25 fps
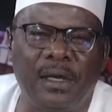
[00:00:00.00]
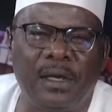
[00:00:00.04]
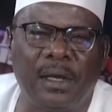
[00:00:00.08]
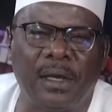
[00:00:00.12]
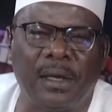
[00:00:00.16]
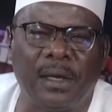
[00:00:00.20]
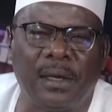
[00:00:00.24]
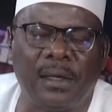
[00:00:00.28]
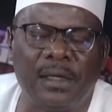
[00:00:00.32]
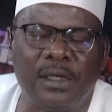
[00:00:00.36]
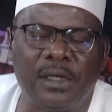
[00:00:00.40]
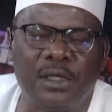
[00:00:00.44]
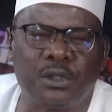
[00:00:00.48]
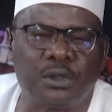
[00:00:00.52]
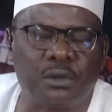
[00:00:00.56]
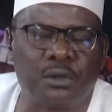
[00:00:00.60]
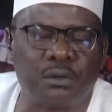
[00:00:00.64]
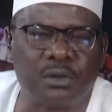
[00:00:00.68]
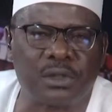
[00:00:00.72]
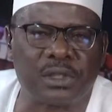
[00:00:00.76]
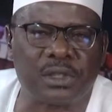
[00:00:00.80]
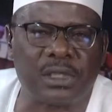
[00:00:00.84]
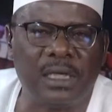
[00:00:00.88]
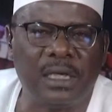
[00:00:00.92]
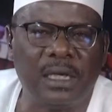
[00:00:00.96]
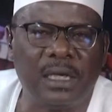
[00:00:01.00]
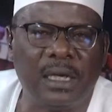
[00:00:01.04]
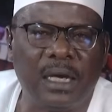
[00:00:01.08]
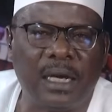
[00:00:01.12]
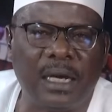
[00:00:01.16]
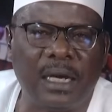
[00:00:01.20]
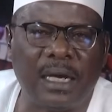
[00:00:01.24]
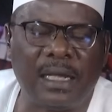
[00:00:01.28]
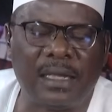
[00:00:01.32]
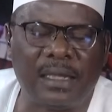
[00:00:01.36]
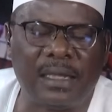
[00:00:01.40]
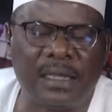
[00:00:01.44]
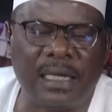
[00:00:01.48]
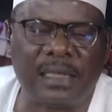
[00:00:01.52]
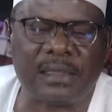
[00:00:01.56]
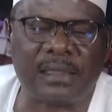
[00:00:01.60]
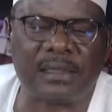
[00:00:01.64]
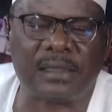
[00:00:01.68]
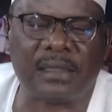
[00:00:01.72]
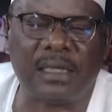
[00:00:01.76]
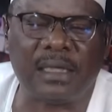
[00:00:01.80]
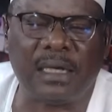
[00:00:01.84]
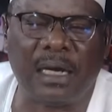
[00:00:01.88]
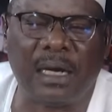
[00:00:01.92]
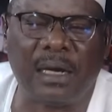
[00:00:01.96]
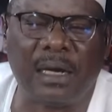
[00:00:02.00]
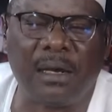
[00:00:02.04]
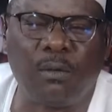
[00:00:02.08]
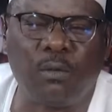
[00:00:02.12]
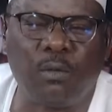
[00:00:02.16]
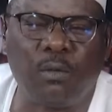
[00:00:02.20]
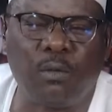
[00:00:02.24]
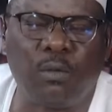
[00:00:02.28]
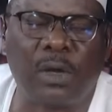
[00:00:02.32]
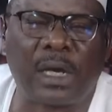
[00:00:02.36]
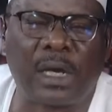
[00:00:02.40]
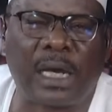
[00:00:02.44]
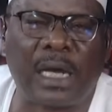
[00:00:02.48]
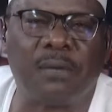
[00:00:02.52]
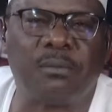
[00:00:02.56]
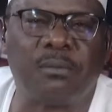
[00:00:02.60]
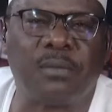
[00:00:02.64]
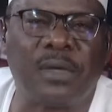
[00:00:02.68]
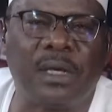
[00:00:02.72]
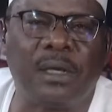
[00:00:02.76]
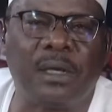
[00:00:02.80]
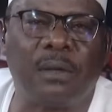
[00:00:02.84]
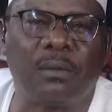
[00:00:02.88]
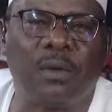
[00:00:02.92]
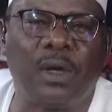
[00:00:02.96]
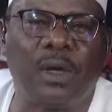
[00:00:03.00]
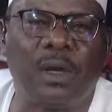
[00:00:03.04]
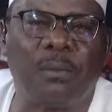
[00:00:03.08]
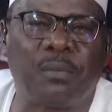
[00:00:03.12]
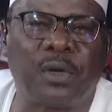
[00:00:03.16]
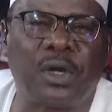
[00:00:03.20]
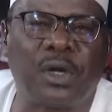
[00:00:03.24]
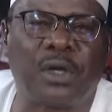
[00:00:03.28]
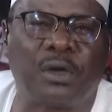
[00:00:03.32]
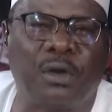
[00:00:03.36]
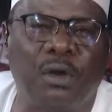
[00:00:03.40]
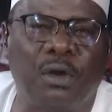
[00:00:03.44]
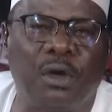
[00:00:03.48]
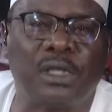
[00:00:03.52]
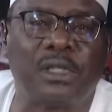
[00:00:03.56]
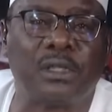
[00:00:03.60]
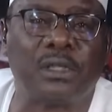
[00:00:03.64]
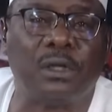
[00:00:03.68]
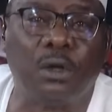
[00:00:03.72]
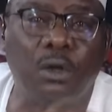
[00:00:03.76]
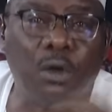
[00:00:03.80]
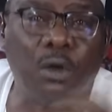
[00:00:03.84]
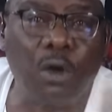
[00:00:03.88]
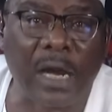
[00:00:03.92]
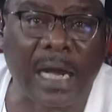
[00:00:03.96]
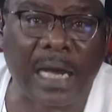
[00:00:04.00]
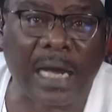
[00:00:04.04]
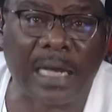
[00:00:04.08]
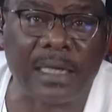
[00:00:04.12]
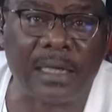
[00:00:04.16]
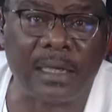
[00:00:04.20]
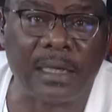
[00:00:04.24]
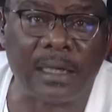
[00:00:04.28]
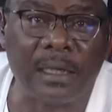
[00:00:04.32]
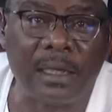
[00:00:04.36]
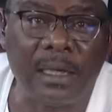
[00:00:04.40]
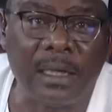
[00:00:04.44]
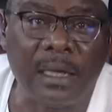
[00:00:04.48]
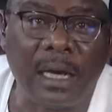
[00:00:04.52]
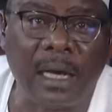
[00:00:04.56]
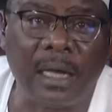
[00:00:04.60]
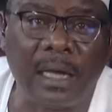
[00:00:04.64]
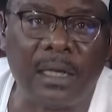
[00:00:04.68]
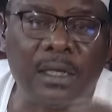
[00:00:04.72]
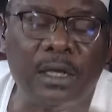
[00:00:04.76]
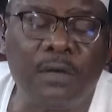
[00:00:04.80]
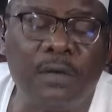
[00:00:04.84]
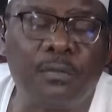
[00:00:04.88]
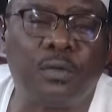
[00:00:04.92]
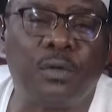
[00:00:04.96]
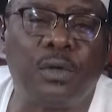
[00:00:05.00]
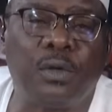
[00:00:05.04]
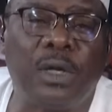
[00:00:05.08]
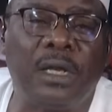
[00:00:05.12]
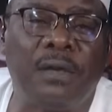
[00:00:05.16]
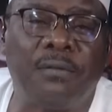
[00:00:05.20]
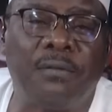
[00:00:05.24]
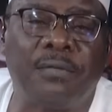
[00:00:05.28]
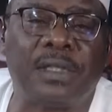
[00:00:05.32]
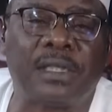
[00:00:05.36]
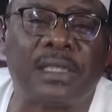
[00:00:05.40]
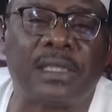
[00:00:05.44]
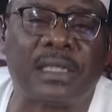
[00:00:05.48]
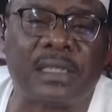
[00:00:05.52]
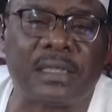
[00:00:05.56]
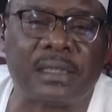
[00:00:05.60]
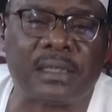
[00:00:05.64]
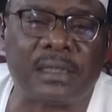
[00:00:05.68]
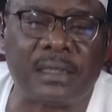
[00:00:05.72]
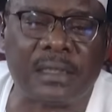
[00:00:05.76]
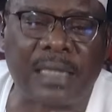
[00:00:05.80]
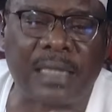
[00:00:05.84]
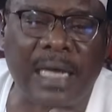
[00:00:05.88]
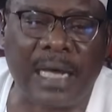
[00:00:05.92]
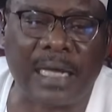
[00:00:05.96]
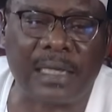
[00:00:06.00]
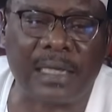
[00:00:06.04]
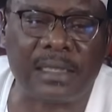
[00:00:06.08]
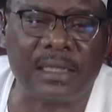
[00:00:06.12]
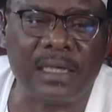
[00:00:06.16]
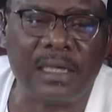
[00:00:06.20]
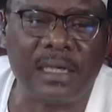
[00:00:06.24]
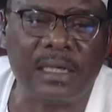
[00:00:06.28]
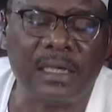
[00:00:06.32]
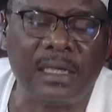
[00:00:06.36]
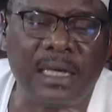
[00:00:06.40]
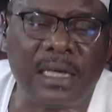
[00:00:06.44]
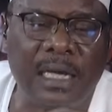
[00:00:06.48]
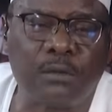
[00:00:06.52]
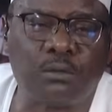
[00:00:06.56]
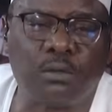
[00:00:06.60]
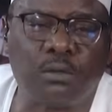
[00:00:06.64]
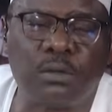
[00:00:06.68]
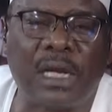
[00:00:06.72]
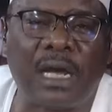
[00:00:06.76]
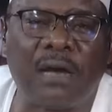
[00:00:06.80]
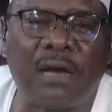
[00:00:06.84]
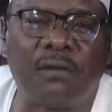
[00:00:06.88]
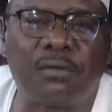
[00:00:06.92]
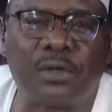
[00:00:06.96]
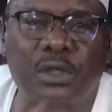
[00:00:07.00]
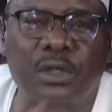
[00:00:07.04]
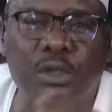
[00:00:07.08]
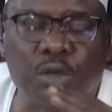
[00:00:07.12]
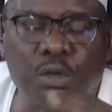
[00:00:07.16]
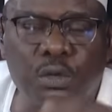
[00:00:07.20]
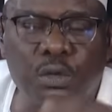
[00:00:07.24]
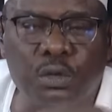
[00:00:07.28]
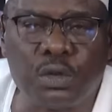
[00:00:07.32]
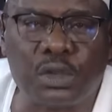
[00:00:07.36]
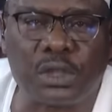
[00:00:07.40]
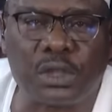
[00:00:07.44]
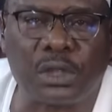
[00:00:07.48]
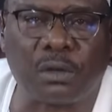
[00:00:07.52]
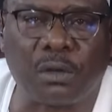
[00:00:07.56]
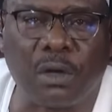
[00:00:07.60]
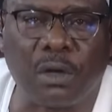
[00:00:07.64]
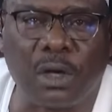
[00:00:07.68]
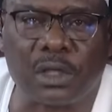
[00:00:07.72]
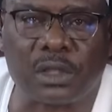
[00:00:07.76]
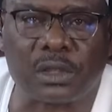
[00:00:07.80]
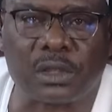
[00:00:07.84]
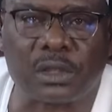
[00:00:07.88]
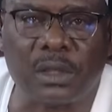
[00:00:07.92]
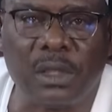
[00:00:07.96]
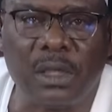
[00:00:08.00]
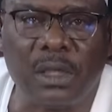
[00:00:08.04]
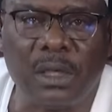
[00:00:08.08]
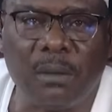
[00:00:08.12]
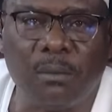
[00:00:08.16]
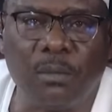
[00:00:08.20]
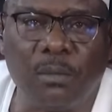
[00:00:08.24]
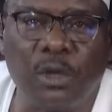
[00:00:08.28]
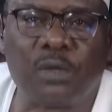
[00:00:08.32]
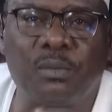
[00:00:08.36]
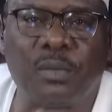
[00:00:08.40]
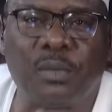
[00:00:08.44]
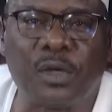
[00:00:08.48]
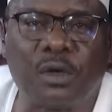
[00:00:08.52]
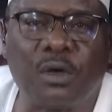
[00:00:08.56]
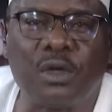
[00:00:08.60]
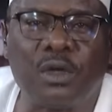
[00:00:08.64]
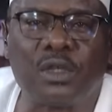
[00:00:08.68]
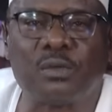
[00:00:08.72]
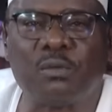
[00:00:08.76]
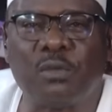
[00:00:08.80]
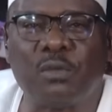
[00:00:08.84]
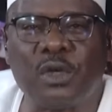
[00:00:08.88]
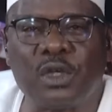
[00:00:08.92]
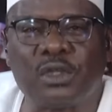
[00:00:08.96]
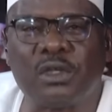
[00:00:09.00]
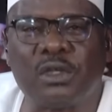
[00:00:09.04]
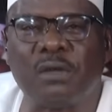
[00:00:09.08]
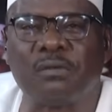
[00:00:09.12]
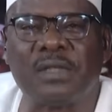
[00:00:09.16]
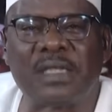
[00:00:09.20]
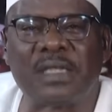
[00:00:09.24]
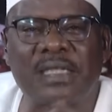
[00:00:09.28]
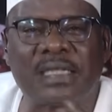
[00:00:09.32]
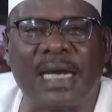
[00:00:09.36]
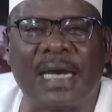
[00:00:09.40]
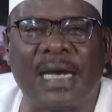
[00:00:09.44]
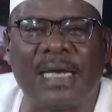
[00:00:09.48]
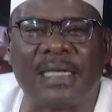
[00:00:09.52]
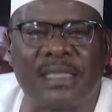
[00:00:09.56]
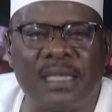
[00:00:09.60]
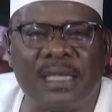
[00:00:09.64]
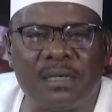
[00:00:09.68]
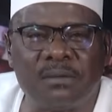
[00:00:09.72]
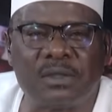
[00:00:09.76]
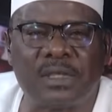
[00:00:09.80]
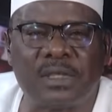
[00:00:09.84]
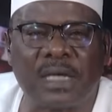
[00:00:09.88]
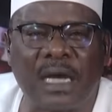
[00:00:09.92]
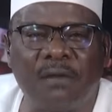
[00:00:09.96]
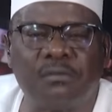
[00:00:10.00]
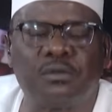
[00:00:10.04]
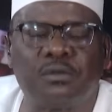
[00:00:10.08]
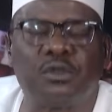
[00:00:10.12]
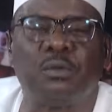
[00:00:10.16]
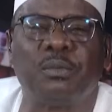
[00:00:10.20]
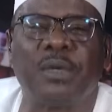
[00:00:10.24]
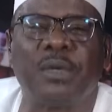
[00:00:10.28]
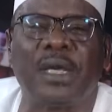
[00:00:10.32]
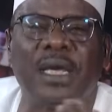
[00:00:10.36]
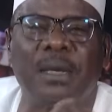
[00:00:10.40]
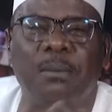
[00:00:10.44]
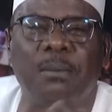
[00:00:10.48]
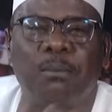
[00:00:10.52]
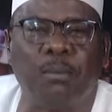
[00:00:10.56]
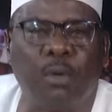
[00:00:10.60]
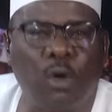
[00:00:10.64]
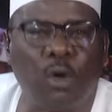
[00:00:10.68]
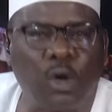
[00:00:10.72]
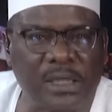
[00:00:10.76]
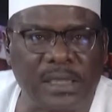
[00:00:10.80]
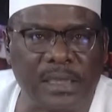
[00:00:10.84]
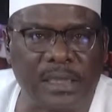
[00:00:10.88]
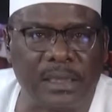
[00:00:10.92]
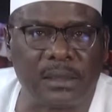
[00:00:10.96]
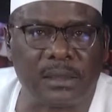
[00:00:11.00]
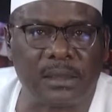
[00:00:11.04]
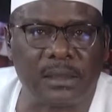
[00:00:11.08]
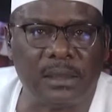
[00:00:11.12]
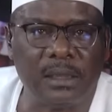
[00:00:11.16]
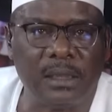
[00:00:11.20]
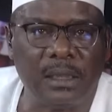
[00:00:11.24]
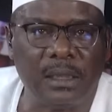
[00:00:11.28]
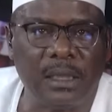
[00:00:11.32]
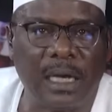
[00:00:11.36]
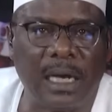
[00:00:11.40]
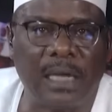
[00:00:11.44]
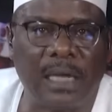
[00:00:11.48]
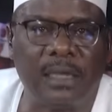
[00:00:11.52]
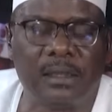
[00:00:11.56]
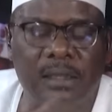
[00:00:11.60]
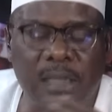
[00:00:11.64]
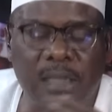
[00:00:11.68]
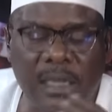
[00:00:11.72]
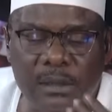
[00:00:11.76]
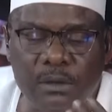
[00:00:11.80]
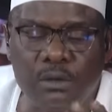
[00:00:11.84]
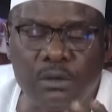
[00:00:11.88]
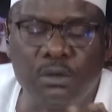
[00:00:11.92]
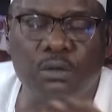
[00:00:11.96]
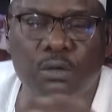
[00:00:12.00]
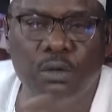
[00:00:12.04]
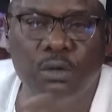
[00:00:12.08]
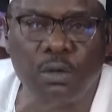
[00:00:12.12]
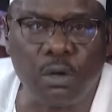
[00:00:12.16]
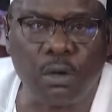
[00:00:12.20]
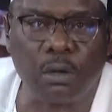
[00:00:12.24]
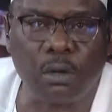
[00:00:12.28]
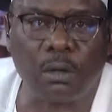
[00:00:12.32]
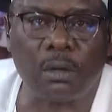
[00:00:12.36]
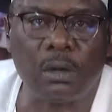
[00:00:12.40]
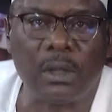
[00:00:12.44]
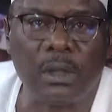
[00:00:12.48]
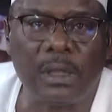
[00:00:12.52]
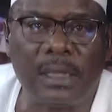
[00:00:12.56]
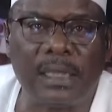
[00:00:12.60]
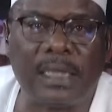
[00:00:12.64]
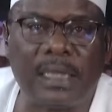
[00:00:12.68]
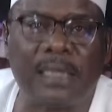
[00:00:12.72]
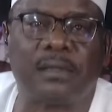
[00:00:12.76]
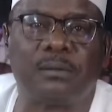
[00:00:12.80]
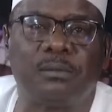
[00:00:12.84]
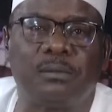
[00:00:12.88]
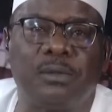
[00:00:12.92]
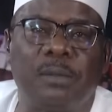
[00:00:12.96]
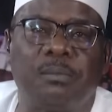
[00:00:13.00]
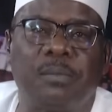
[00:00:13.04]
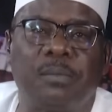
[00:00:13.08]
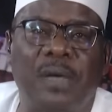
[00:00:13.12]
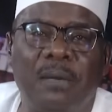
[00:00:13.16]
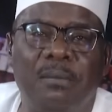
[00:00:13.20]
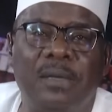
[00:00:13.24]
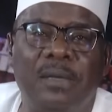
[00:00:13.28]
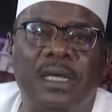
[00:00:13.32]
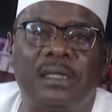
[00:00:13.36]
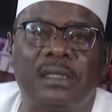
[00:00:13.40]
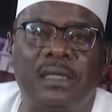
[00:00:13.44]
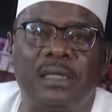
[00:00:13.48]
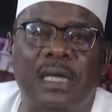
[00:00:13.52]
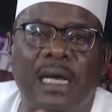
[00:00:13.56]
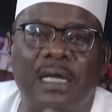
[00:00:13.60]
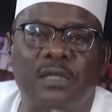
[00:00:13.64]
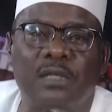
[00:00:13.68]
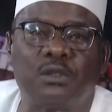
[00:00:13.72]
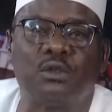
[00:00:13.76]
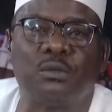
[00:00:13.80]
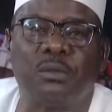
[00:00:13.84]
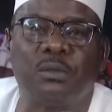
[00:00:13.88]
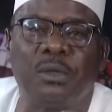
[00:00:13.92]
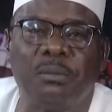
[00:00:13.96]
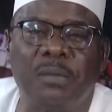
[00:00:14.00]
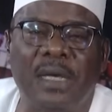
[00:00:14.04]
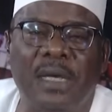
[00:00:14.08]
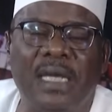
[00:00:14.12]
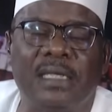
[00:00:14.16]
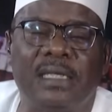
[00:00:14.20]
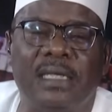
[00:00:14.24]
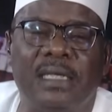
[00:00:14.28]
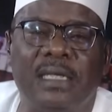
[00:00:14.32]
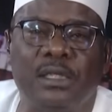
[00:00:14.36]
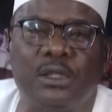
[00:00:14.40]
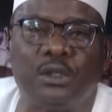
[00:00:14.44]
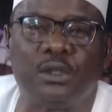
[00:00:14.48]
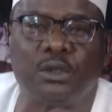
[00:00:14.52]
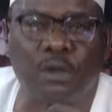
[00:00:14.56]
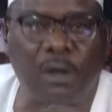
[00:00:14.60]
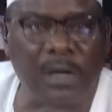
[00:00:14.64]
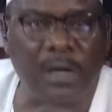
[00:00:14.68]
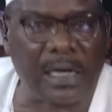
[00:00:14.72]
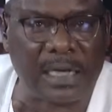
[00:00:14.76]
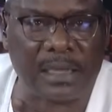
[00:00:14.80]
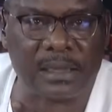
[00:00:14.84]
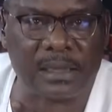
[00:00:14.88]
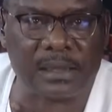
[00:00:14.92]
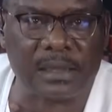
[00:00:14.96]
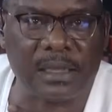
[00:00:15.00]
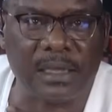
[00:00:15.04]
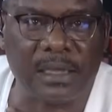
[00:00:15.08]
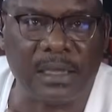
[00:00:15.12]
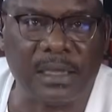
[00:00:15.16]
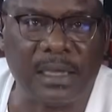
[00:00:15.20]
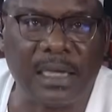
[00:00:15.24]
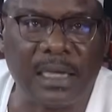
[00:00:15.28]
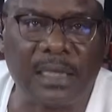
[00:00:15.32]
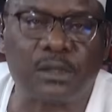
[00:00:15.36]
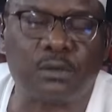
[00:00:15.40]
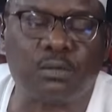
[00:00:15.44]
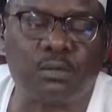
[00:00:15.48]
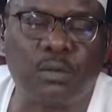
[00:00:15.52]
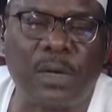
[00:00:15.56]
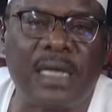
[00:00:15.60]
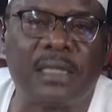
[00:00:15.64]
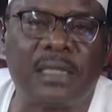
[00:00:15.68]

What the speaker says: issues that can be procured locally. And if it is that would have reduced the cost. But because most of these items have to be imported, and then you know that the payment has to be made in dollars, that's why